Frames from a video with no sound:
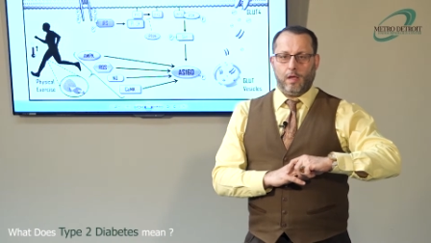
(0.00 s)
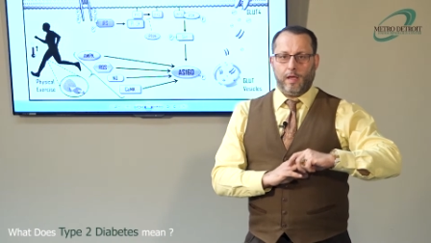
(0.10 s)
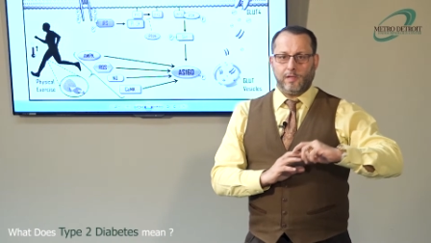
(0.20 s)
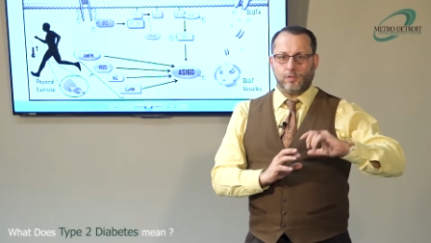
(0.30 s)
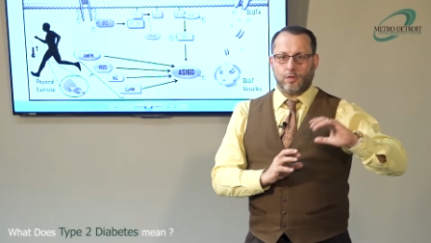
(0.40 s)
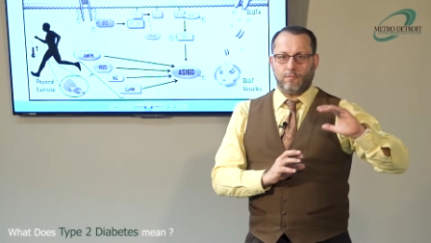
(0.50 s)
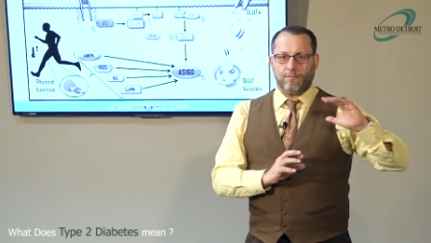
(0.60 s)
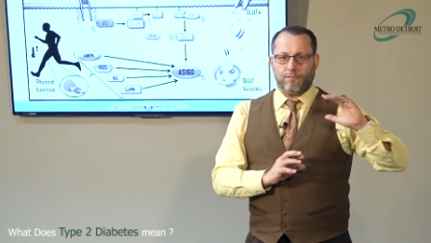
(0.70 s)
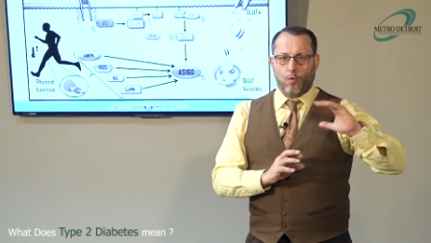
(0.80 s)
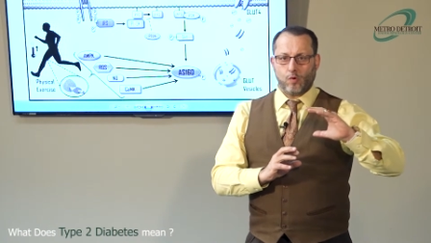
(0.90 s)
Insulin
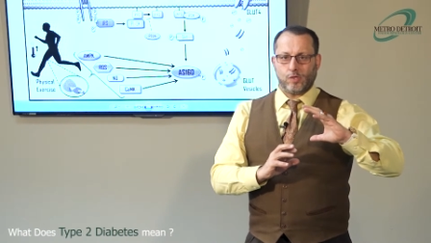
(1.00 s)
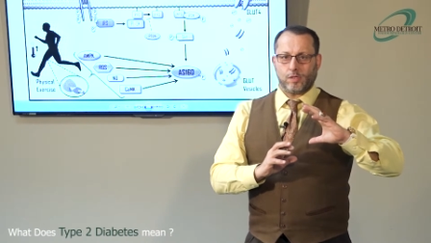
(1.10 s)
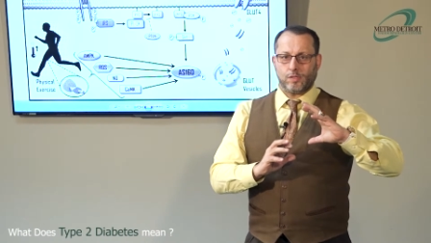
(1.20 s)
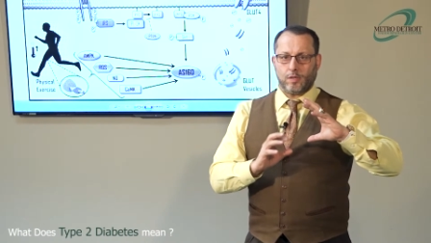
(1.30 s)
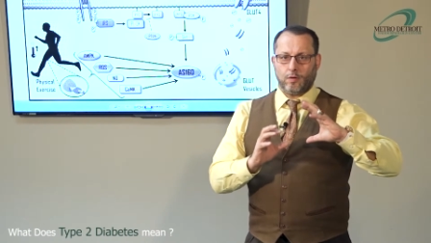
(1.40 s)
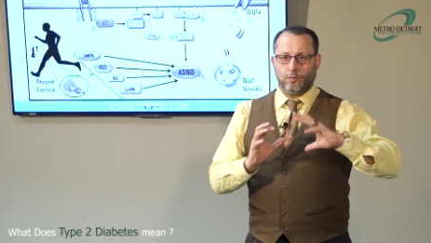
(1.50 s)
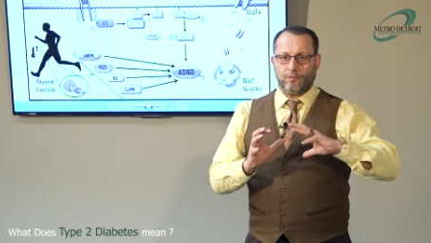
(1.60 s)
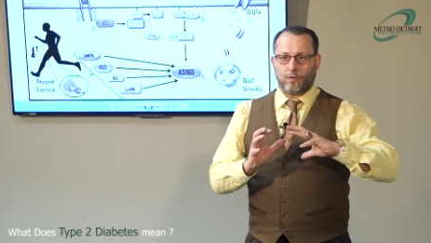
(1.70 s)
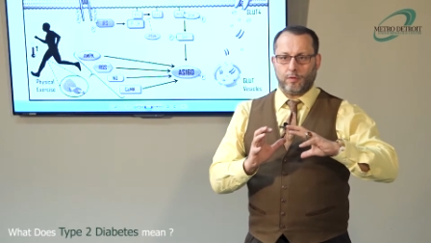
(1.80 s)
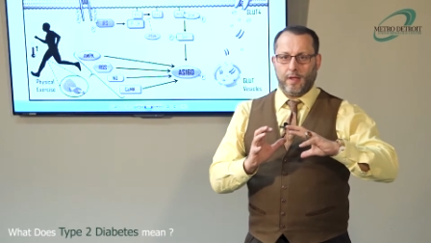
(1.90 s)
forces the
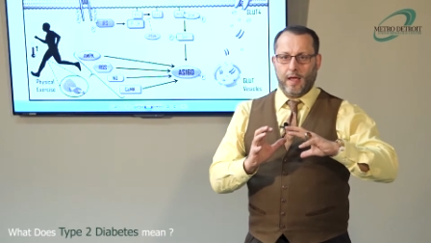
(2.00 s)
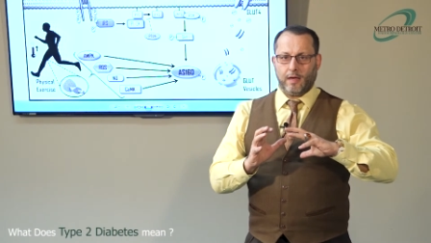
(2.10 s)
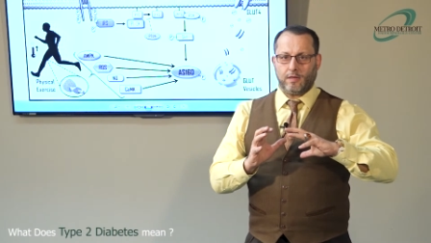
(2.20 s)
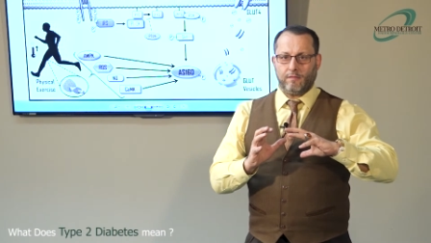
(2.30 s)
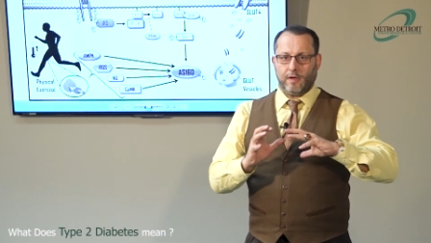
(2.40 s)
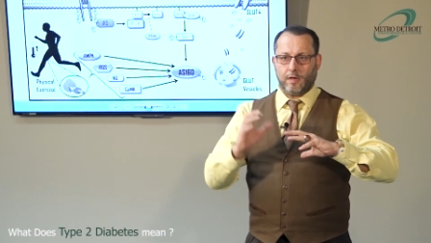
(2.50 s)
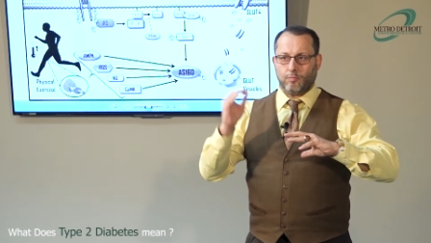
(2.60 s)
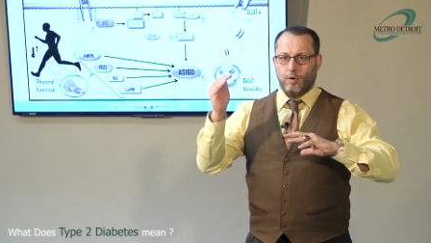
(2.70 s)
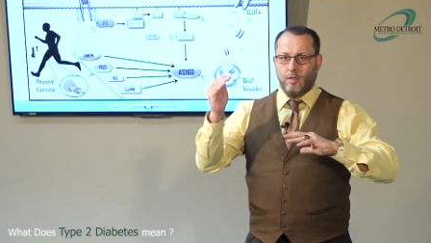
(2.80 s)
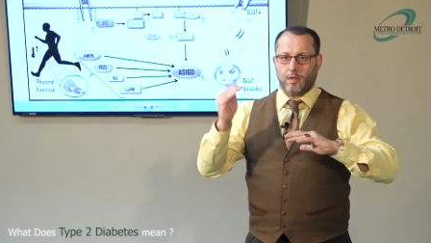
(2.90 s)
GLUT4 to be activated,
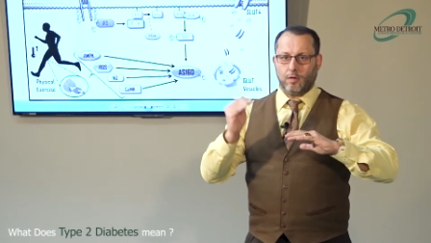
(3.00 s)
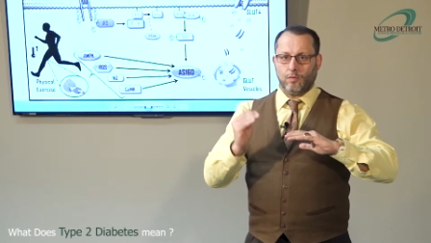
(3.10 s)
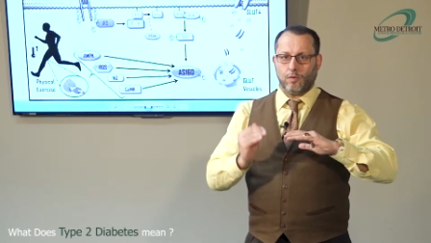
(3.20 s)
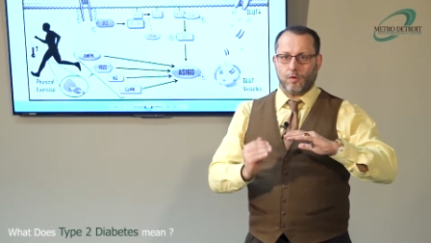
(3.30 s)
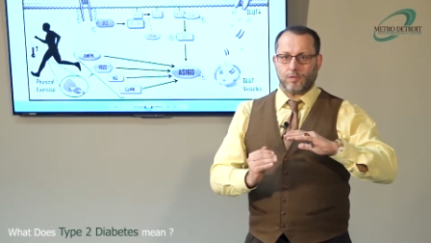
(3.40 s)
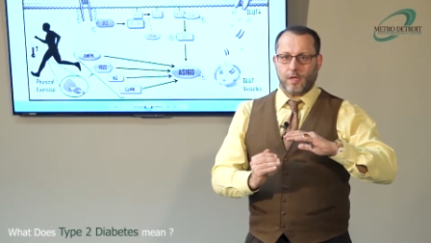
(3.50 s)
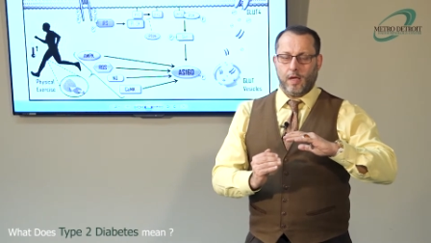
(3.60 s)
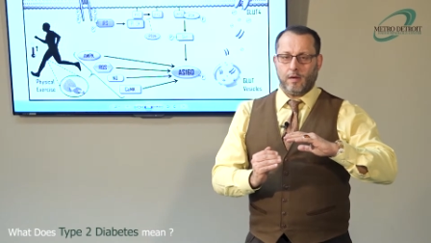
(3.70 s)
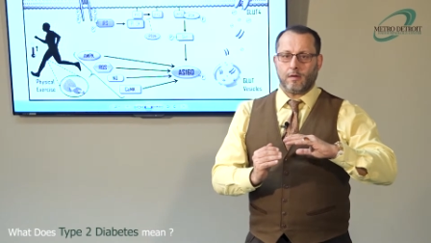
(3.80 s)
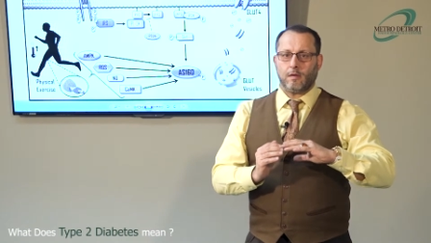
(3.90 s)
bring the glucose
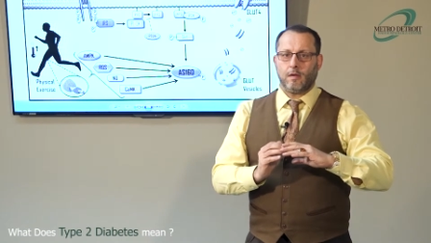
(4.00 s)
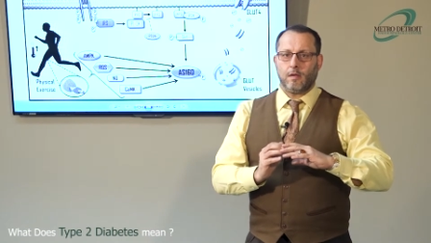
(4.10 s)
in.